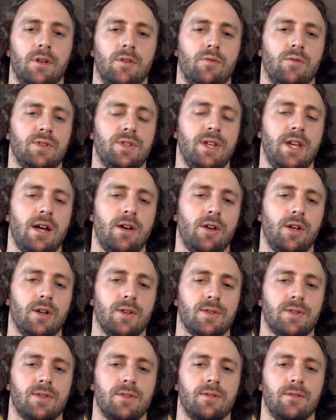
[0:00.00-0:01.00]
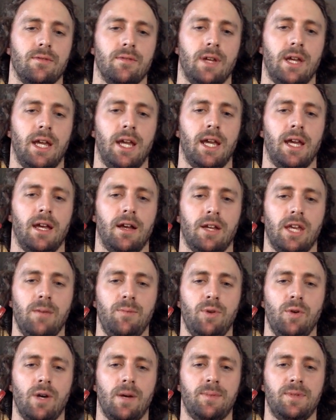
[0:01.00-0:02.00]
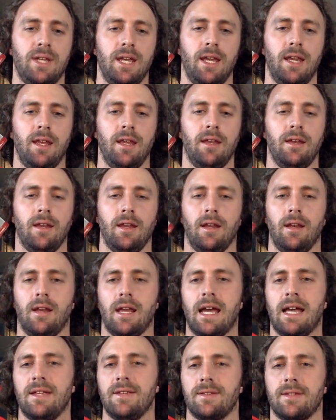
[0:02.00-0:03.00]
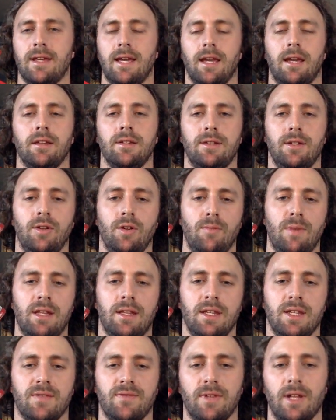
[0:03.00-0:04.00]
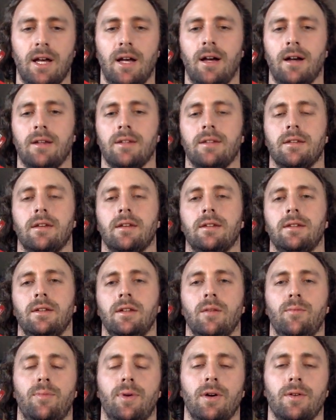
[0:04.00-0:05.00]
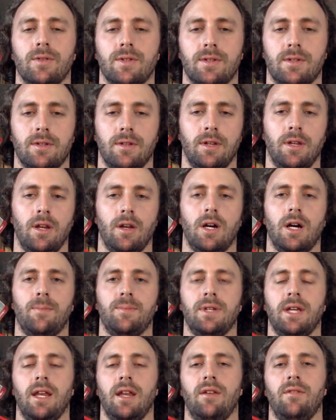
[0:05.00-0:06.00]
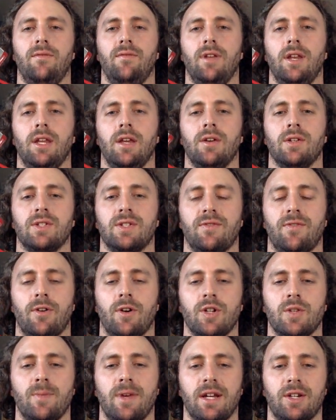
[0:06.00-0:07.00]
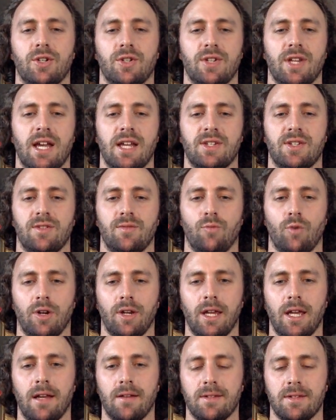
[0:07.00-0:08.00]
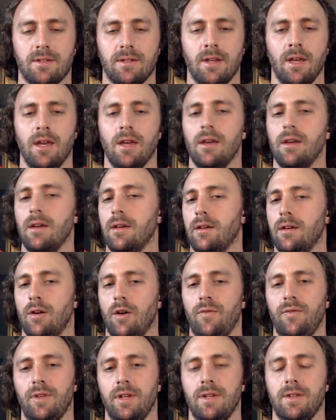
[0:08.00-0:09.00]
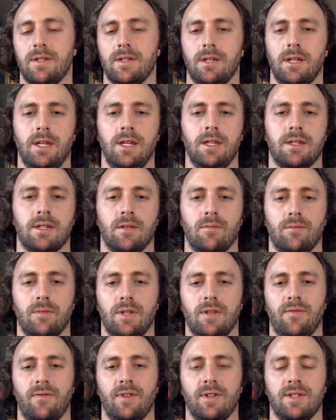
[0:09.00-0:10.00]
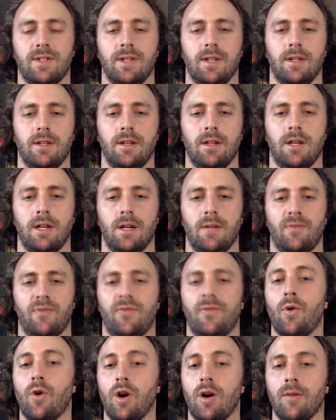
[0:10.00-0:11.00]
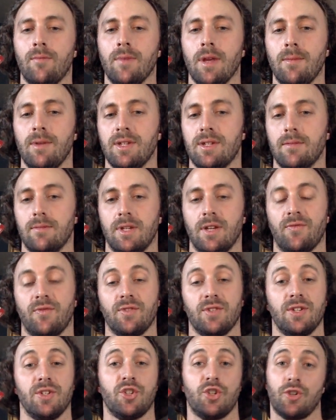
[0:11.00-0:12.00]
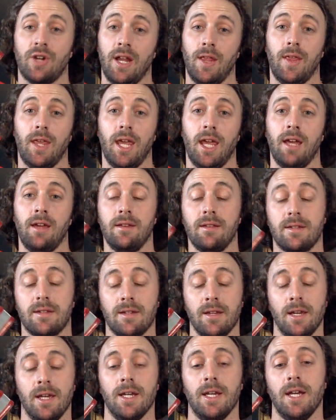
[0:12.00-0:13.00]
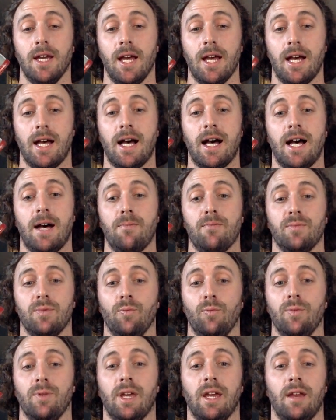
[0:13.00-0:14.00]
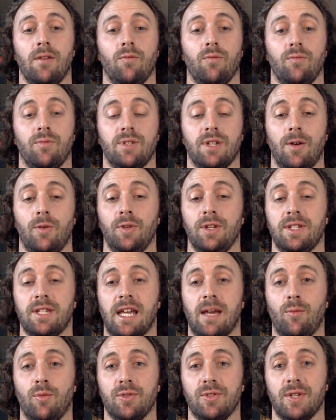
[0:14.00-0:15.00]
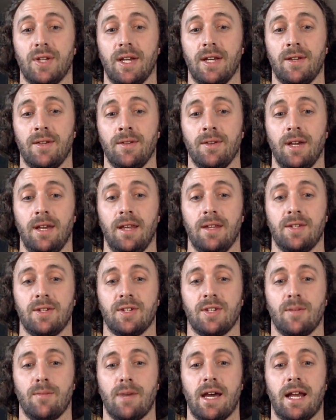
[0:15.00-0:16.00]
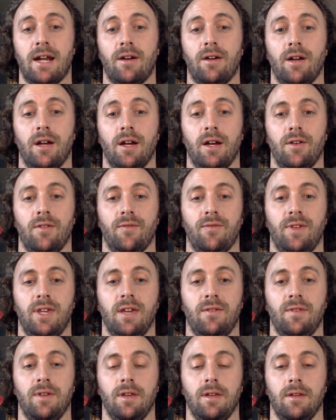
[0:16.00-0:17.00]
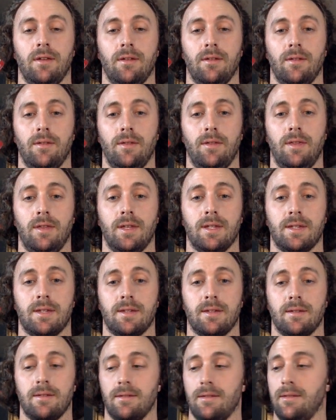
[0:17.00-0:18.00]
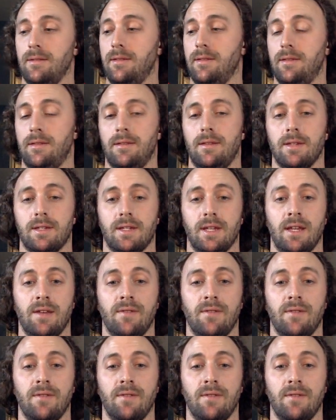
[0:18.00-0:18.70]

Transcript: we'll see how it goes, and I'll keep you updated. And as I continue to make these vlogs and continue to post, you know, updated videos as far as my exercises and workouts, hopefully you see some difference in um, form, maybe some difference in strength gains. Um, again, only time will tell, and it's just a matter of giving this this